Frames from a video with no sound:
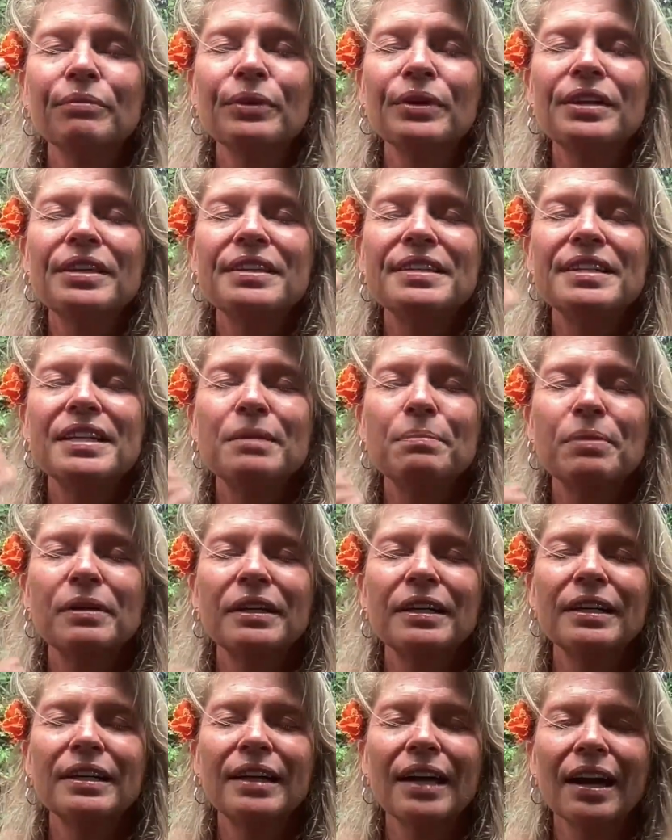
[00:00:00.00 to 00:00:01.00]
Breathe
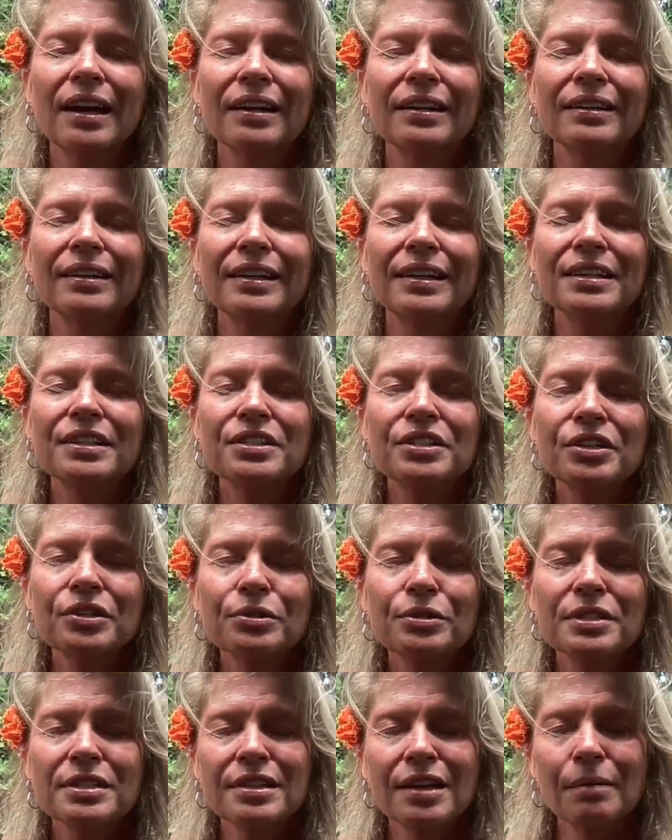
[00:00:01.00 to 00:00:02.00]
deeply again into
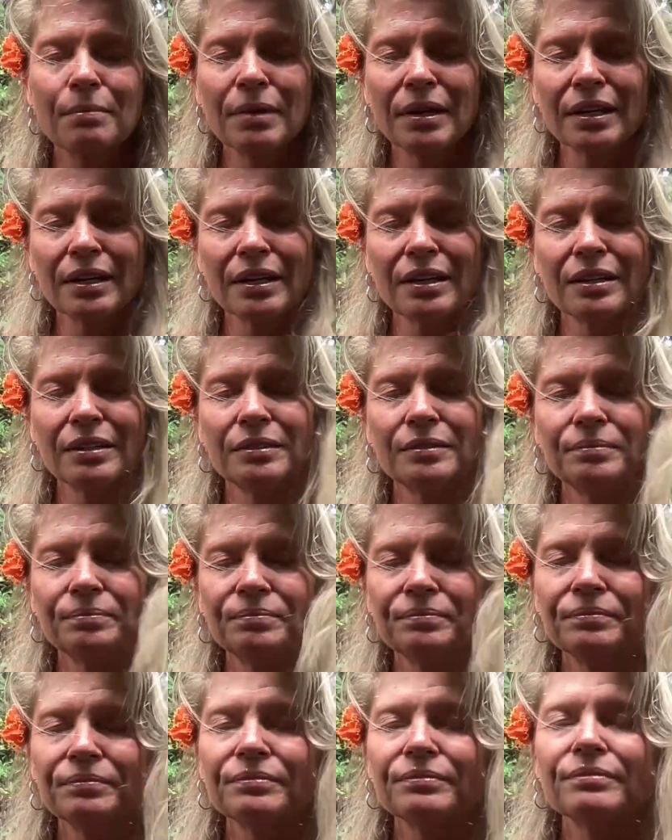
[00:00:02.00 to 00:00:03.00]
your stomach.
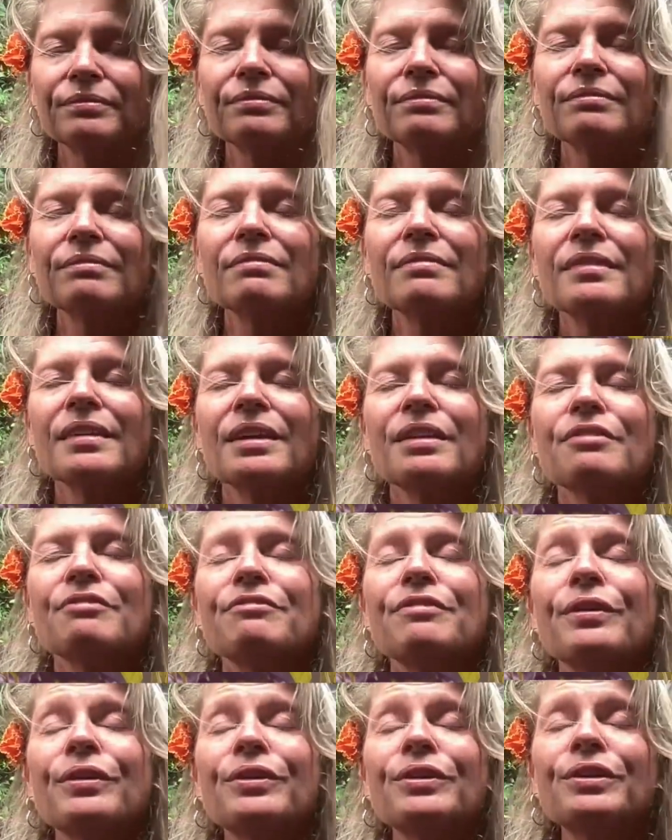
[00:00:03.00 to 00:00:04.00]

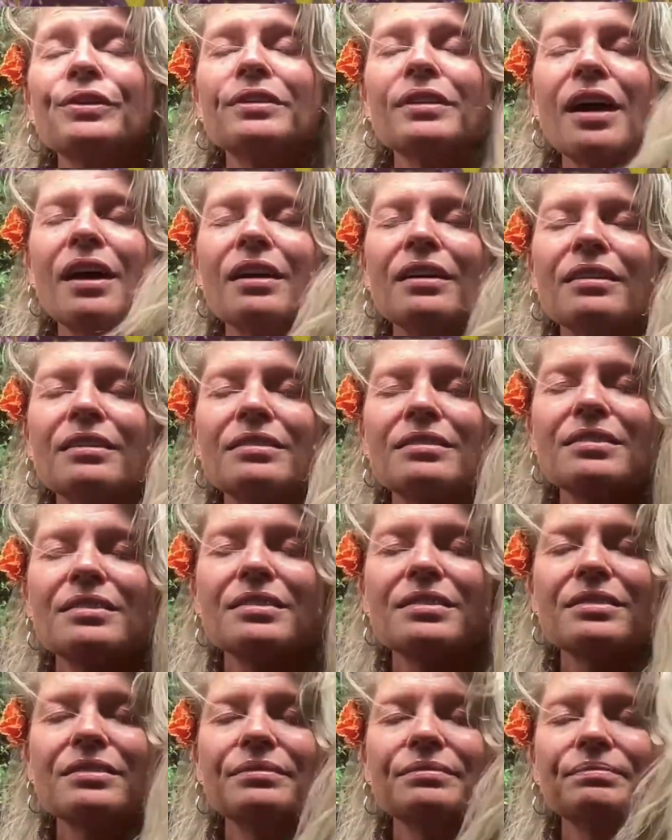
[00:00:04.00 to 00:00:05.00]
Fill your
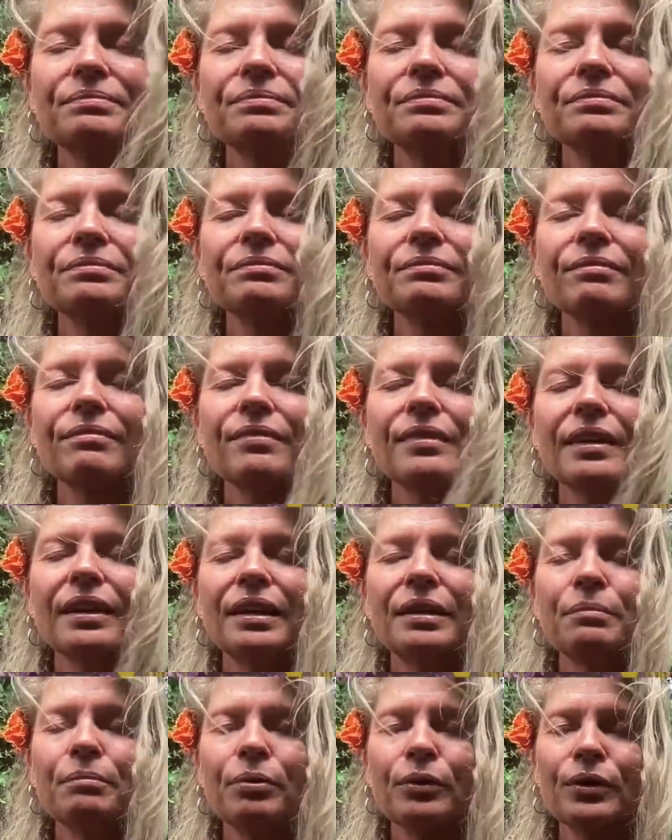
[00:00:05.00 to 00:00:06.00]
lungs
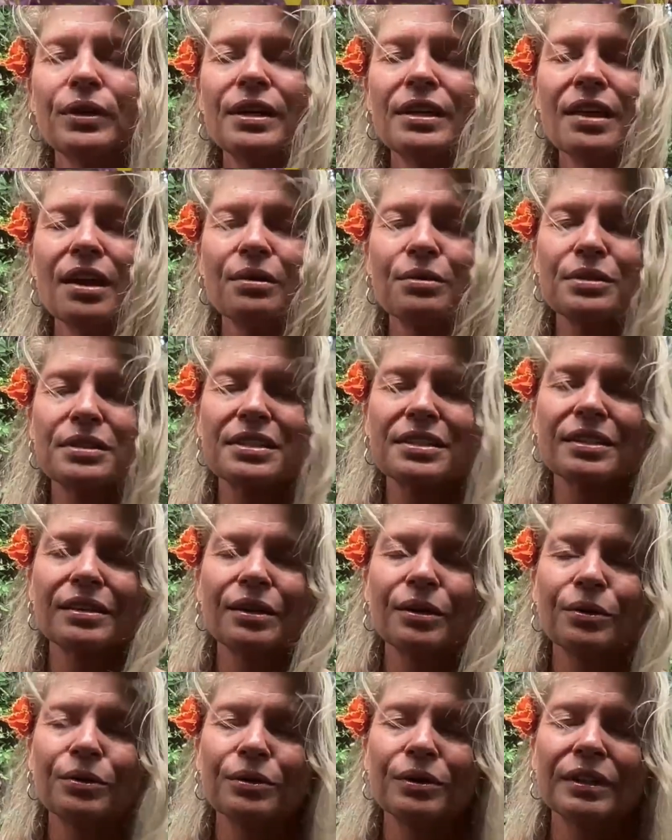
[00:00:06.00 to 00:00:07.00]
and breathe out
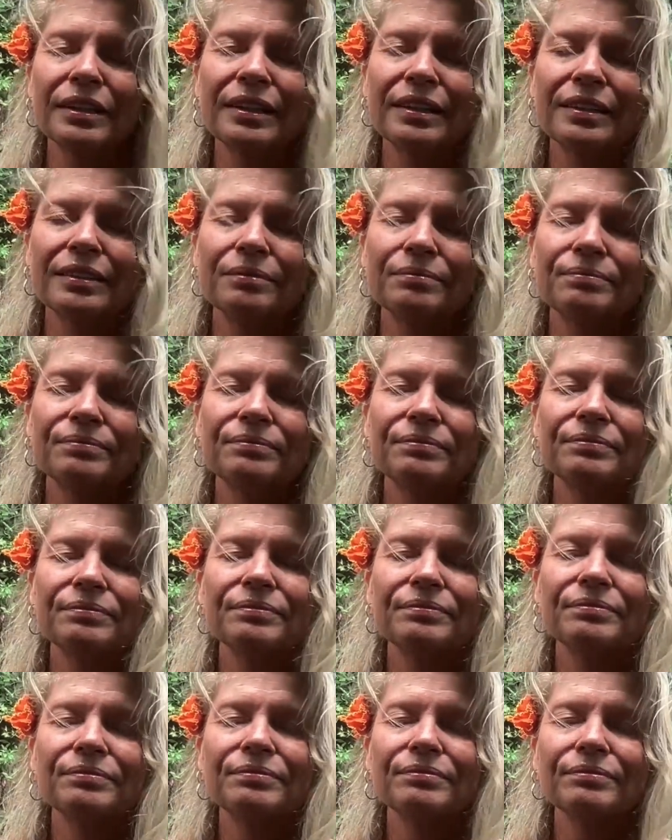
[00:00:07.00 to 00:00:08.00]
slowly.
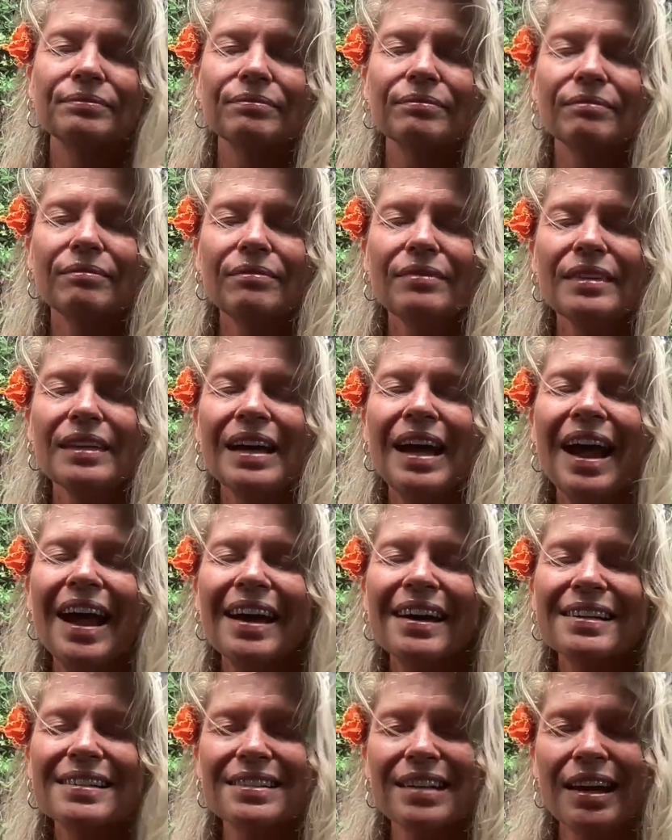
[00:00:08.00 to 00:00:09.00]

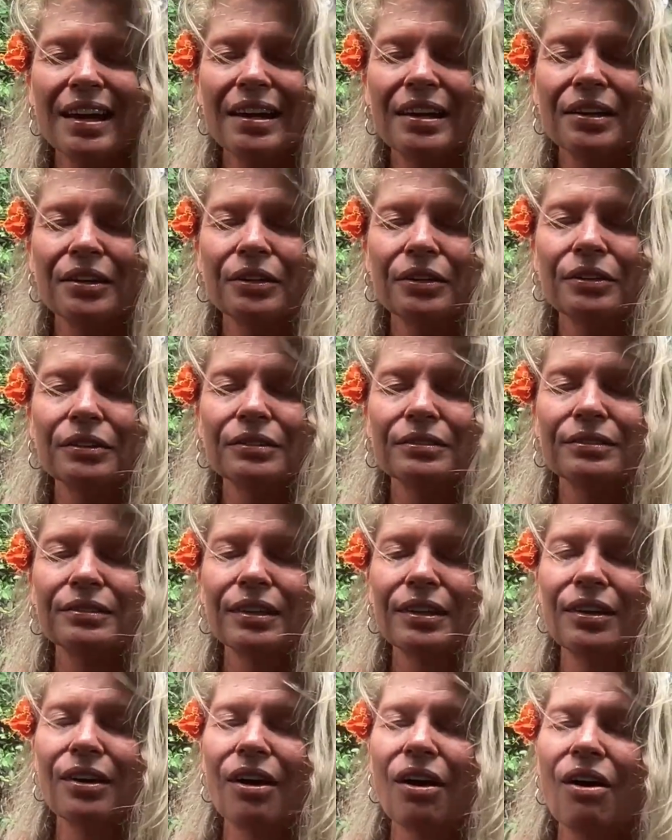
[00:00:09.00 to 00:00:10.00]
Exhale
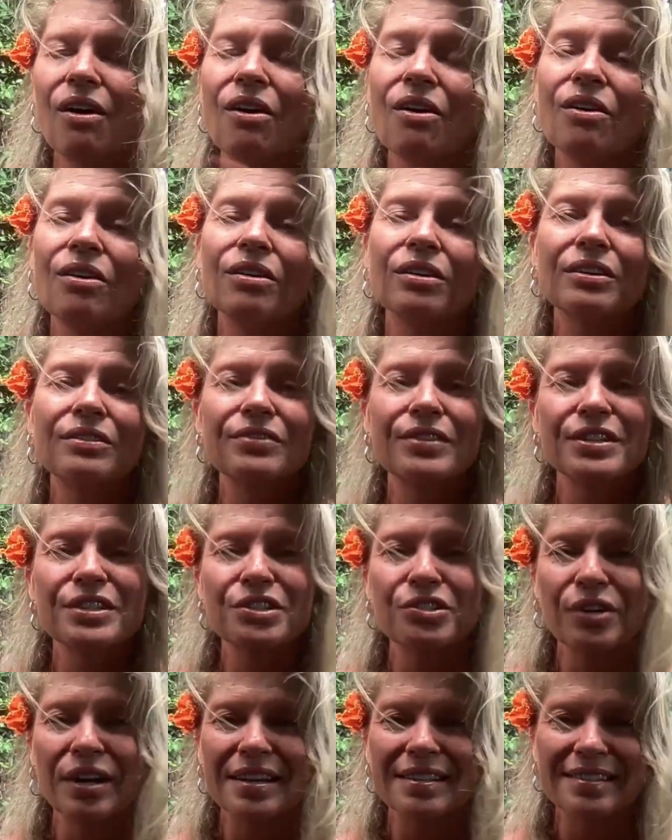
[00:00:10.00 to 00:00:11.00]
all of the
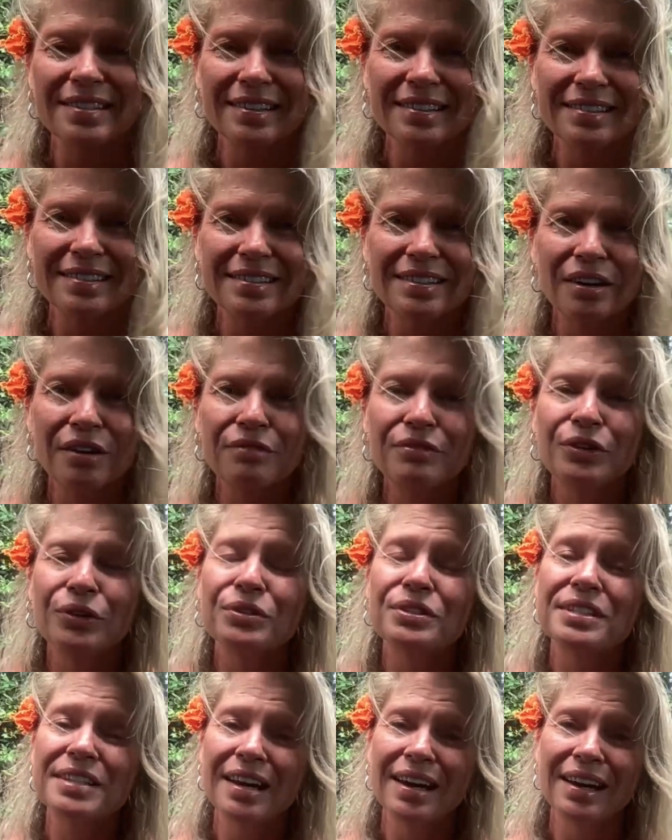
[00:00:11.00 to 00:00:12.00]
stresses of
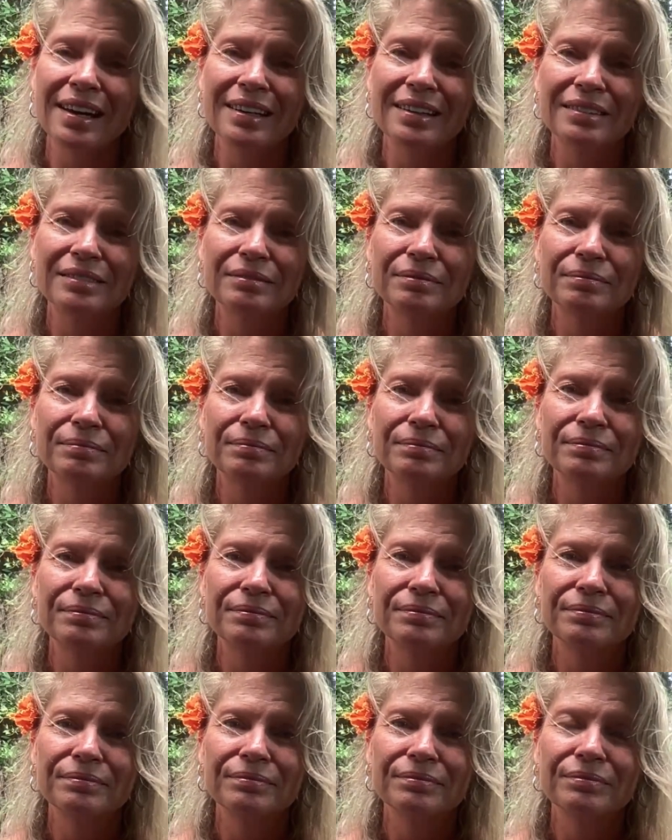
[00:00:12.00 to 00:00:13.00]
your day.
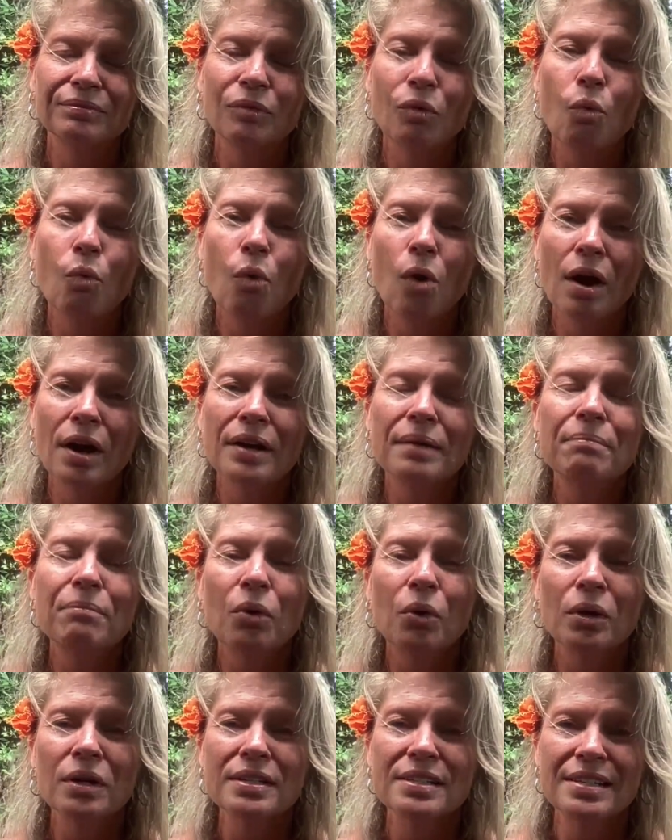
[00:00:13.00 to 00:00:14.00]
One
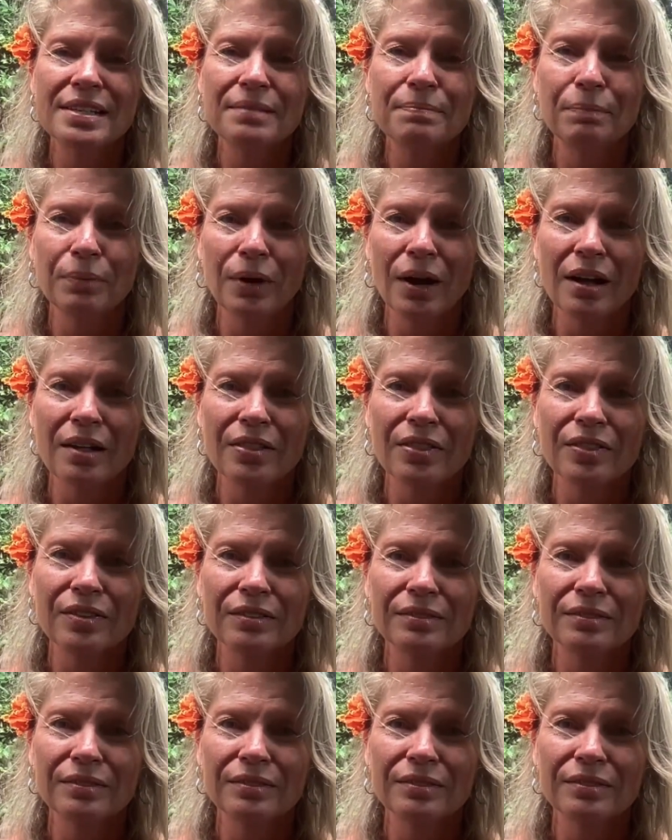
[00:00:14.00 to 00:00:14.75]
more deep breath.